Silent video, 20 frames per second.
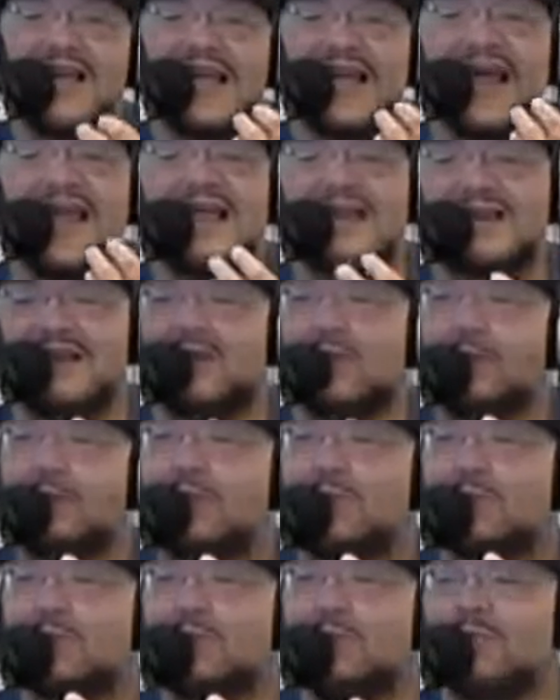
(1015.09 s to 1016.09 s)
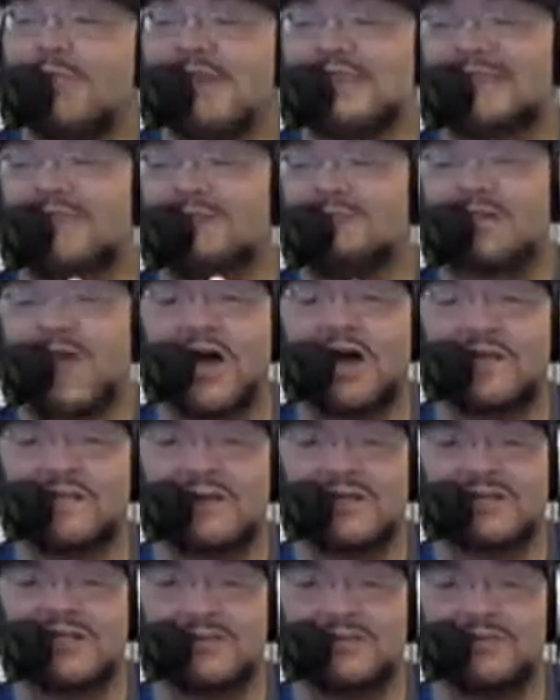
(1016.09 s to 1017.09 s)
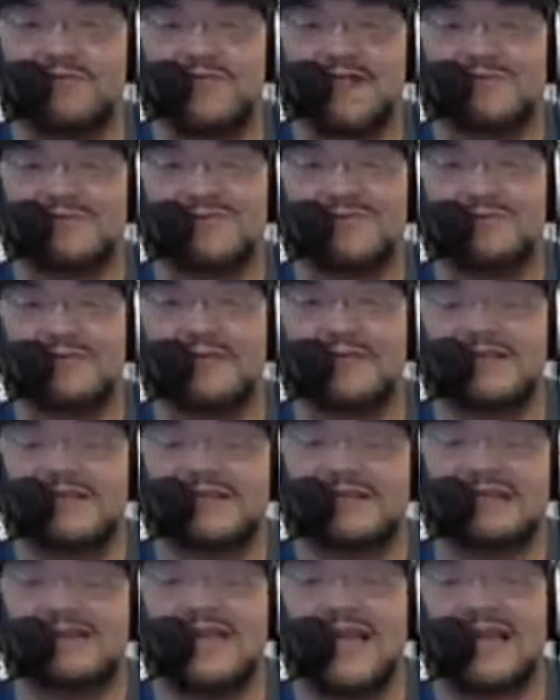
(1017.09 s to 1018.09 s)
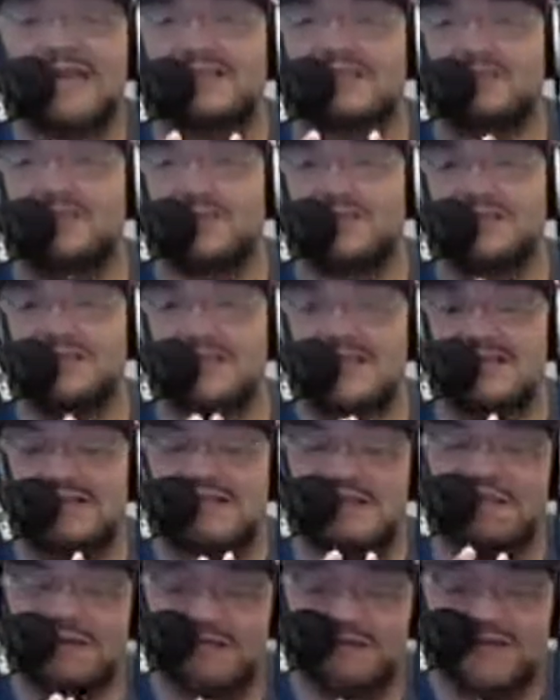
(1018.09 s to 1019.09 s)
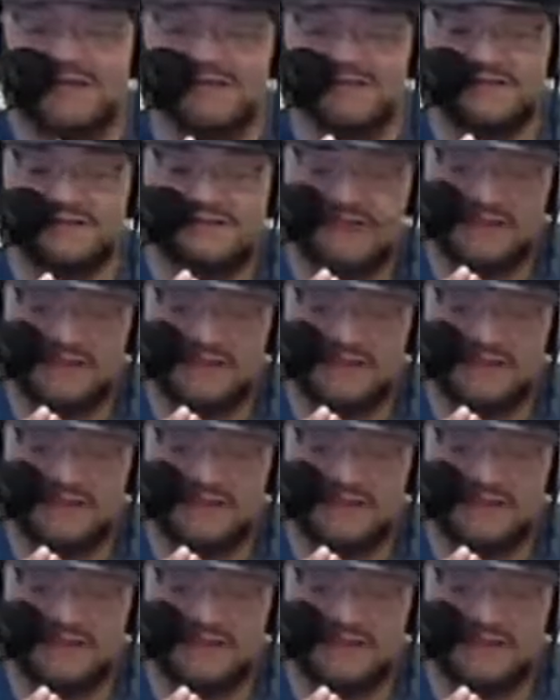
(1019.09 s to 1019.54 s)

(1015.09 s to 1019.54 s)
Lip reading: And the reason I'm talking about Summerfest is because today is the first day of Summerfest.